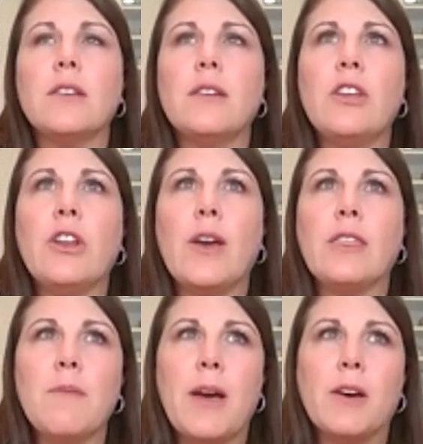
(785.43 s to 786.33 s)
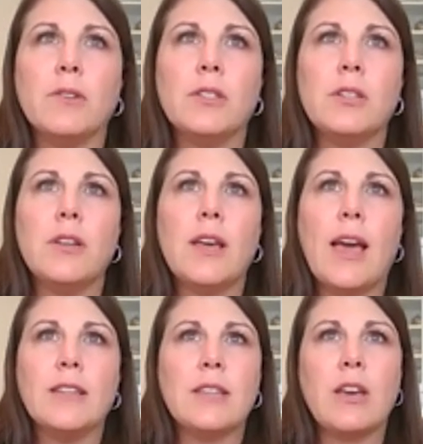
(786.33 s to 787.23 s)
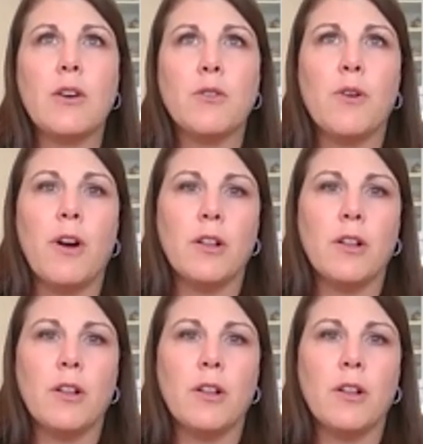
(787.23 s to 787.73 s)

you know, I think about as I go through